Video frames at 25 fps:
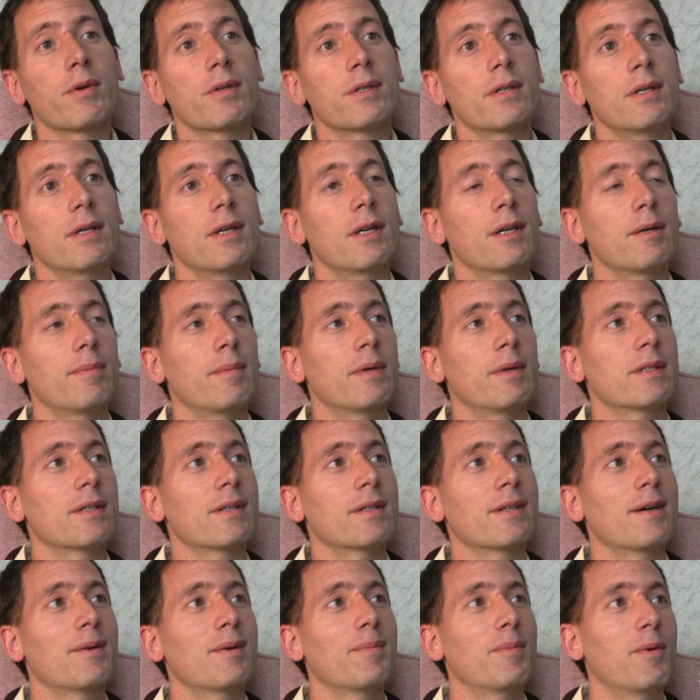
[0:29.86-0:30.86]
seeing him as
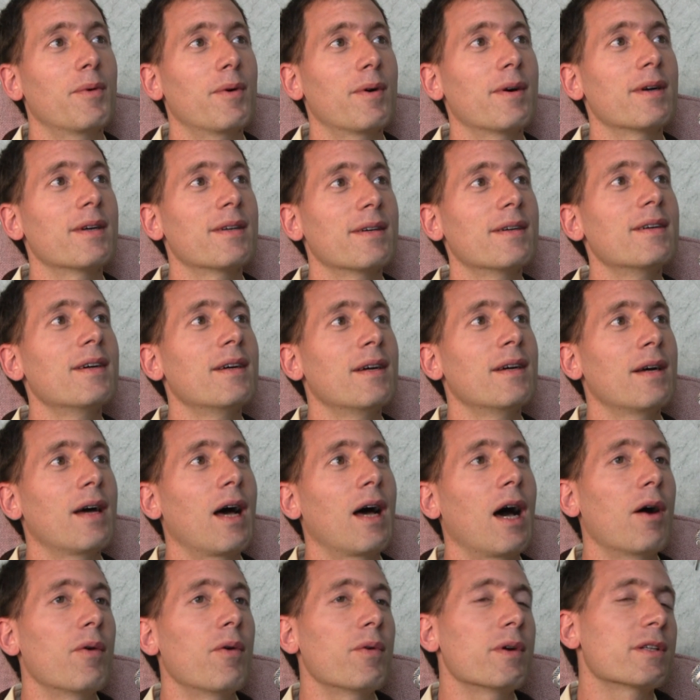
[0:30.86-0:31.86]
a young boy.
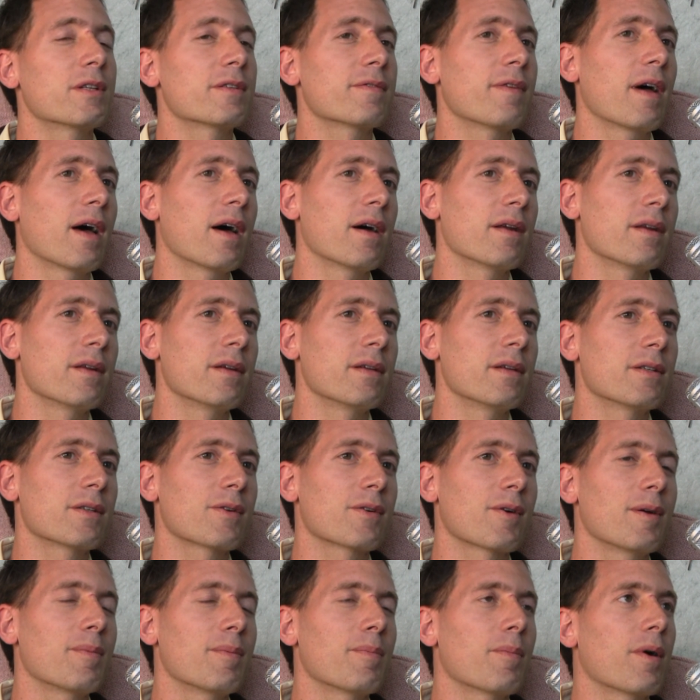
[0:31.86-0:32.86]
I always found his
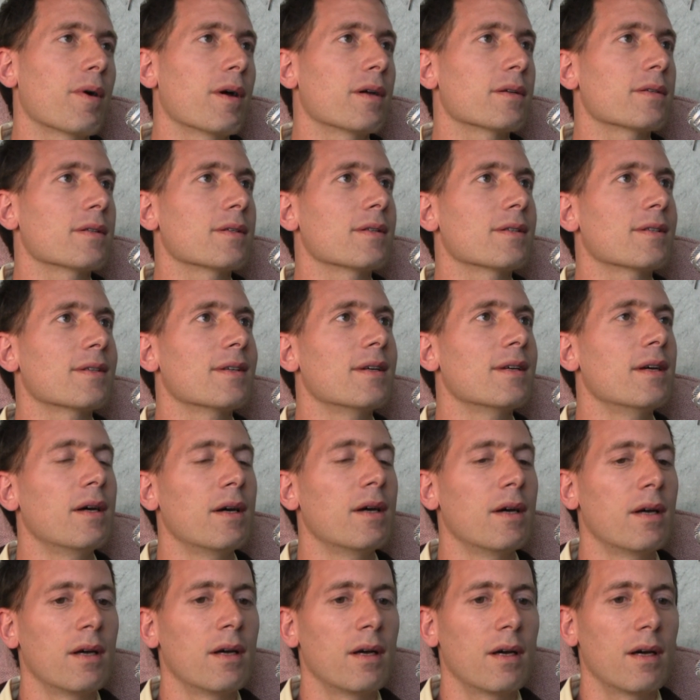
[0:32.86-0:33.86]
screen presence
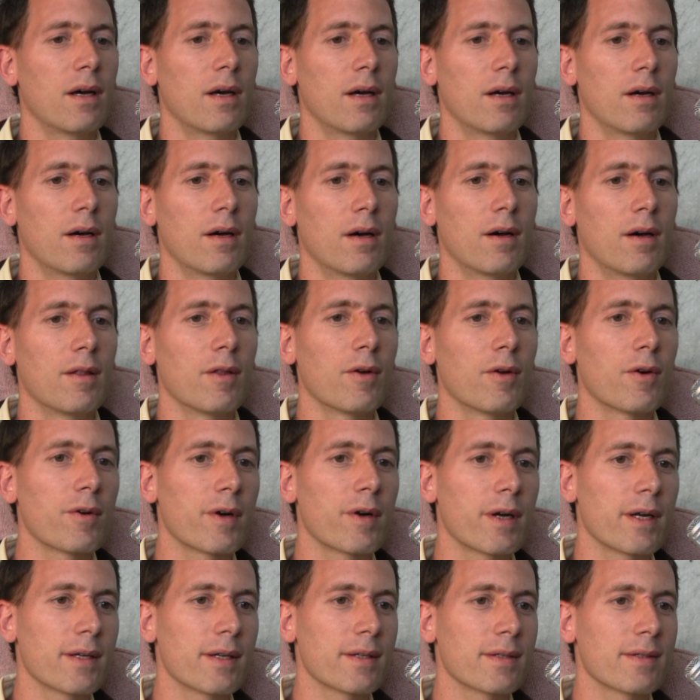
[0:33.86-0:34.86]

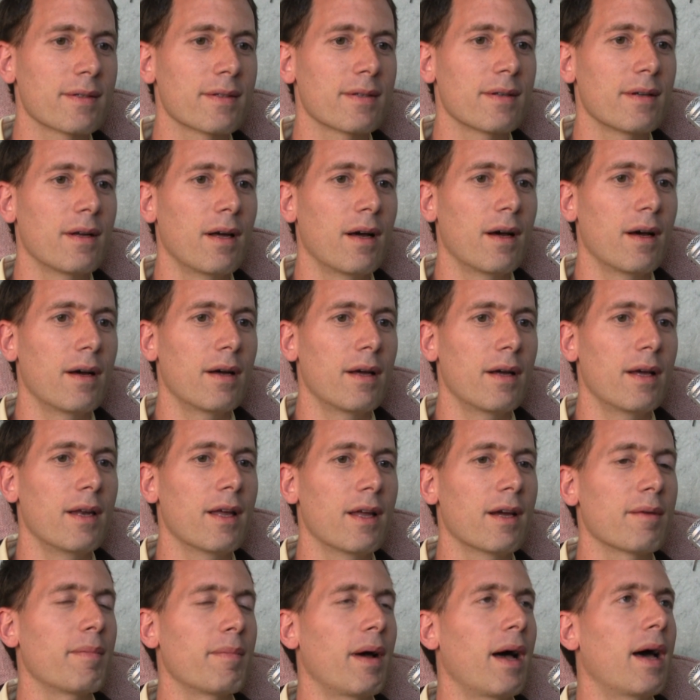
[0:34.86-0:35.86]
alluring,
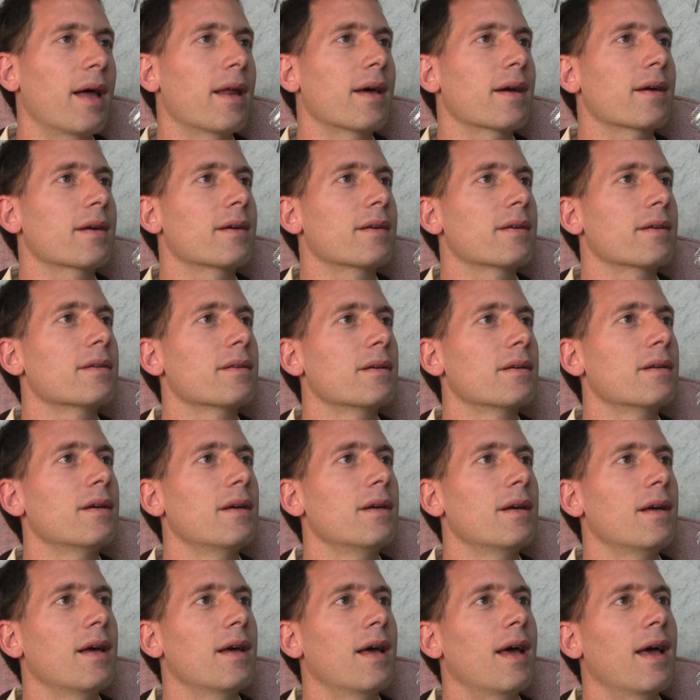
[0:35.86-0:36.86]
enigmatic,
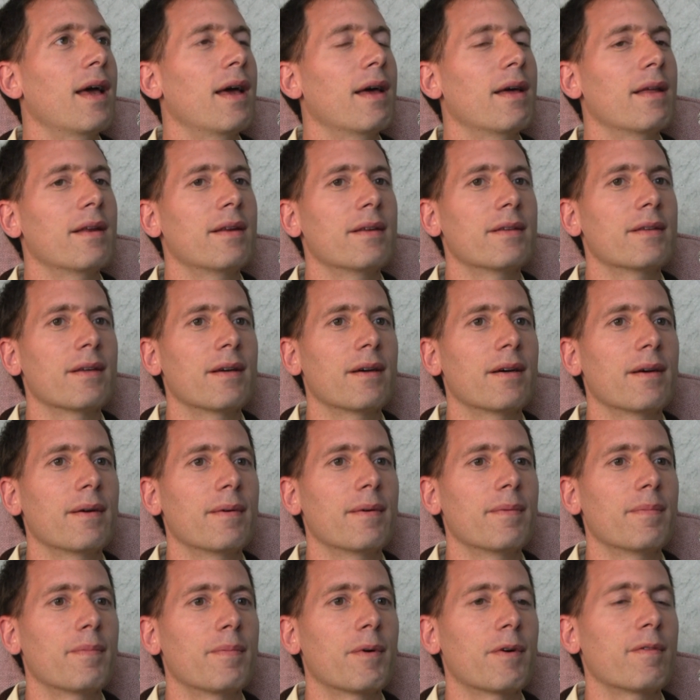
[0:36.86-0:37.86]
and
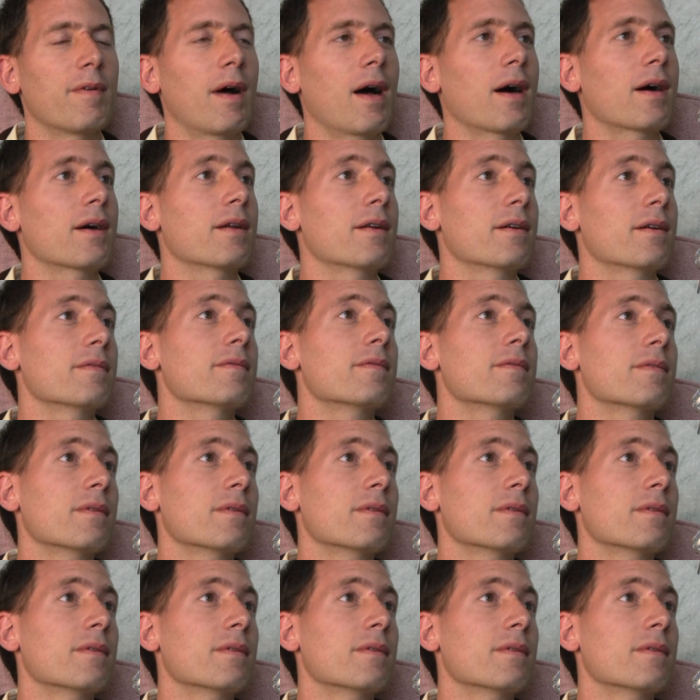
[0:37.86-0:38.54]
provocative.